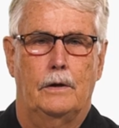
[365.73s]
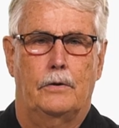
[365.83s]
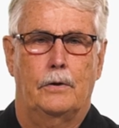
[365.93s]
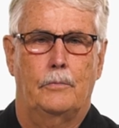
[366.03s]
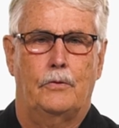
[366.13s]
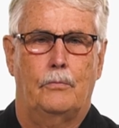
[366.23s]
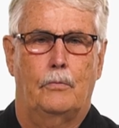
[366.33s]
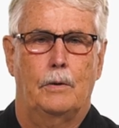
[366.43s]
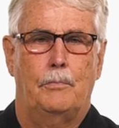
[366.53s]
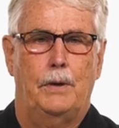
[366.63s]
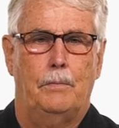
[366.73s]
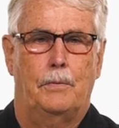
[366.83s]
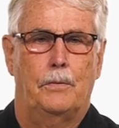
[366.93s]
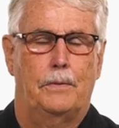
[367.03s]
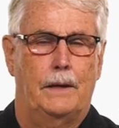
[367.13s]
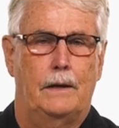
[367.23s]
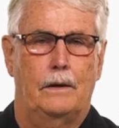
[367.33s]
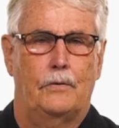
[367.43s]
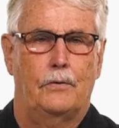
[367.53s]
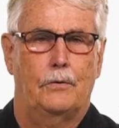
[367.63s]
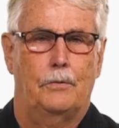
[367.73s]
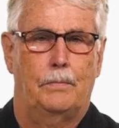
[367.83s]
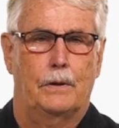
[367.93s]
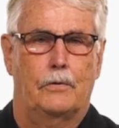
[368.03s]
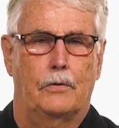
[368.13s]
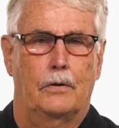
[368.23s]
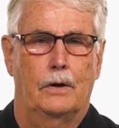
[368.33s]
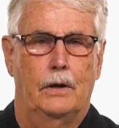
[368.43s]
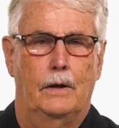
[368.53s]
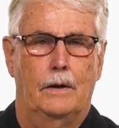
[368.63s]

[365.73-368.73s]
in terms of what people think is a good picture.